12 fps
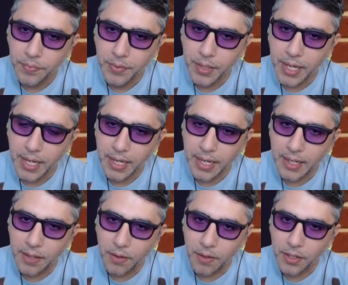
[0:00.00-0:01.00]

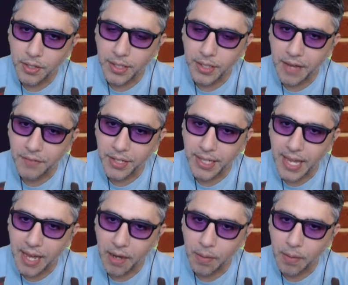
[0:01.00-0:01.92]
or you're gonna have an account